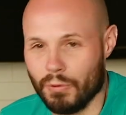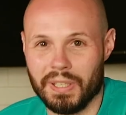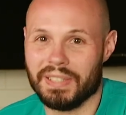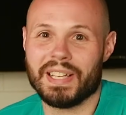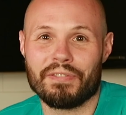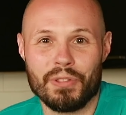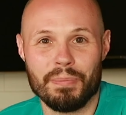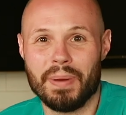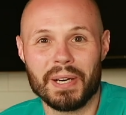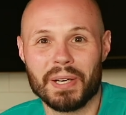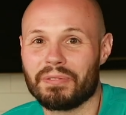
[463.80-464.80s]
Is that for the
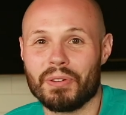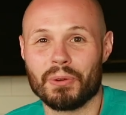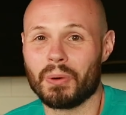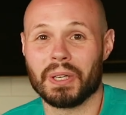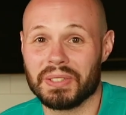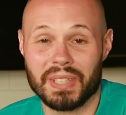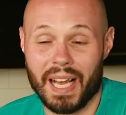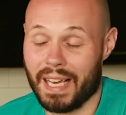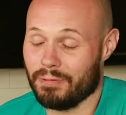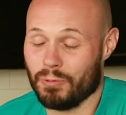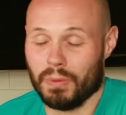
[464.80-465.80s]
better or for the worse?
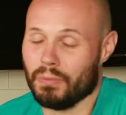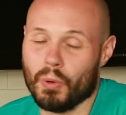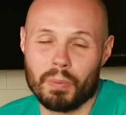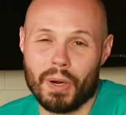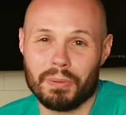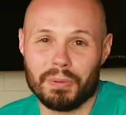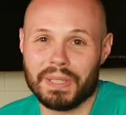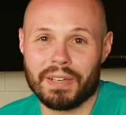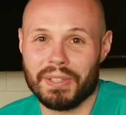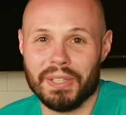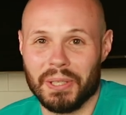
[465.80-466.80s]
We'll probably
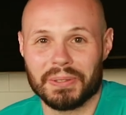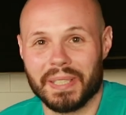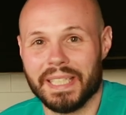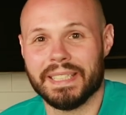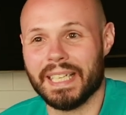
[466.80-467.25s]
never know, right?